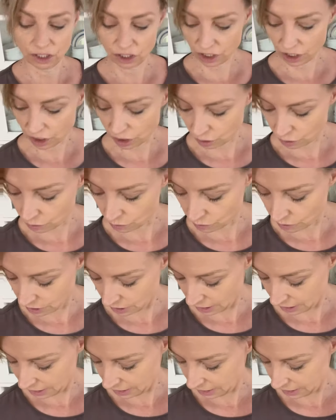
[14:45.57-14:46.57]
used
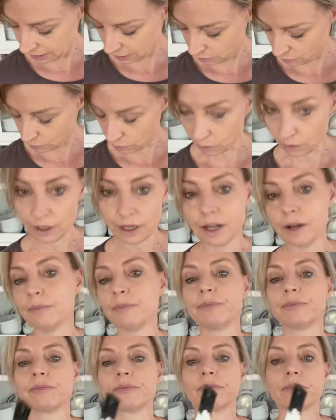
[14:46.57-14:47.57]
a little
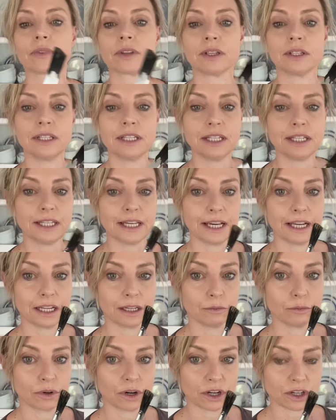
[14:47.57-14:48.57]
detailing
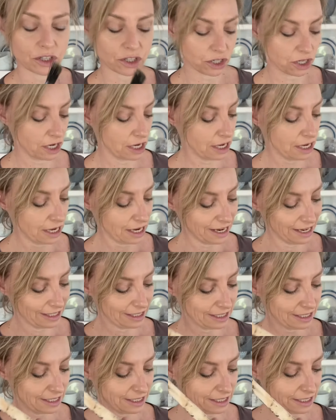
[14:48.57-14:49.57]
brush and
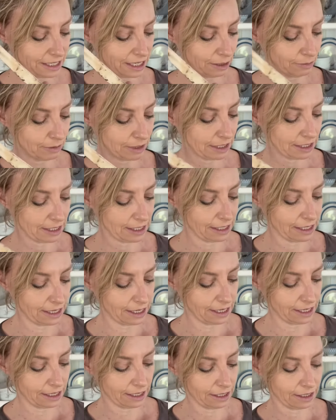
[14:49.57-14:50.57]
stabbed it in
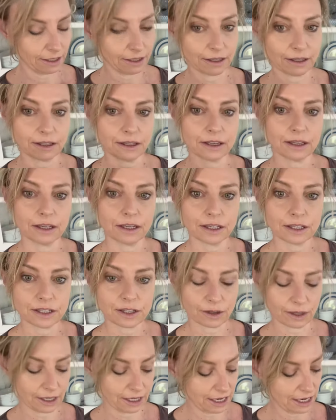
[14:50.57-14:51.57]
there so
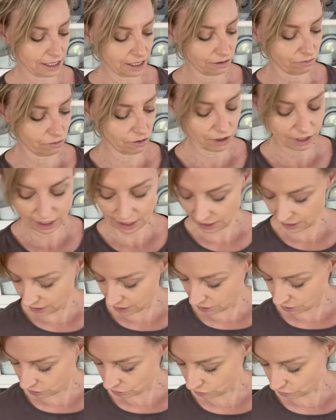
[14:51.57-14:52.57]
I could get it right
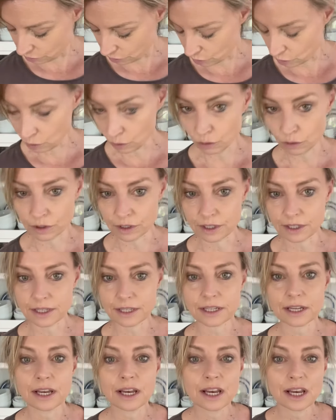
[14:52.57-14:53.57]
into the corners.
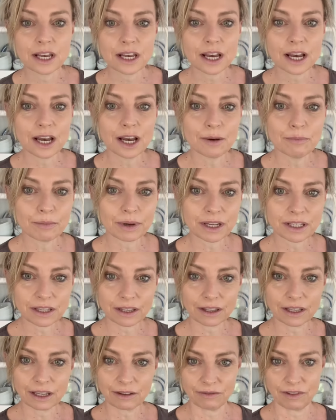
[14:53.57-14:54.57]
because I
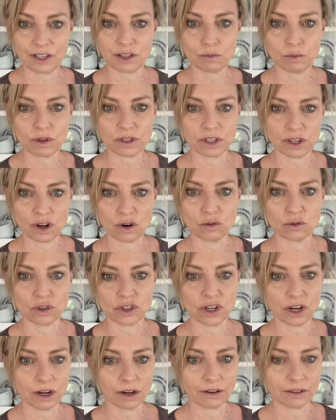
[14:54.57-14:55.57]
think if this was an old
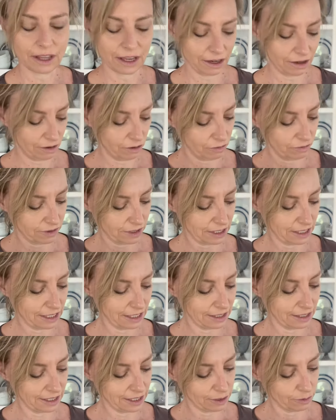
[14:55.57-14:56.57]
jug, then obviously
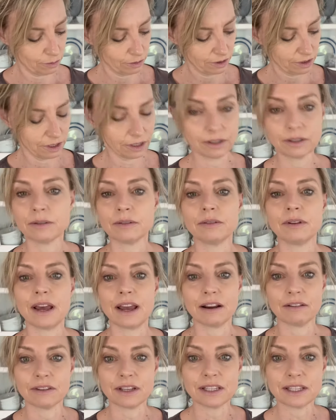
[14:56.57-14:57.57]

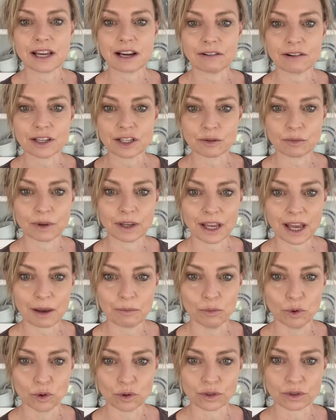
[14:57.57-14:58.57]
these areas would get
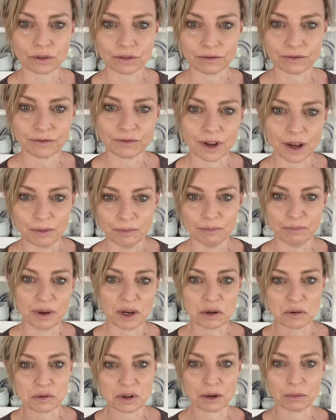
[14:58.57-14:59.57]
more sort of a
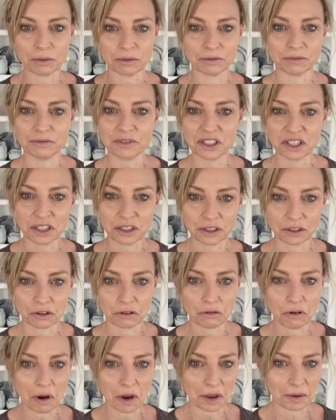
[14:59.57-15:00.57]
build up of dirt and
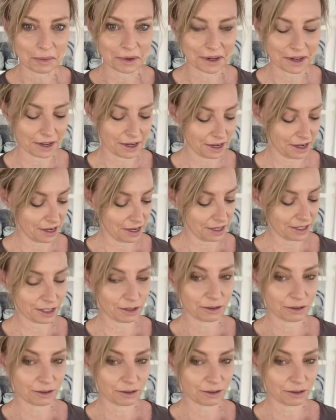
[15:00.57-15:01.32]
grime, and so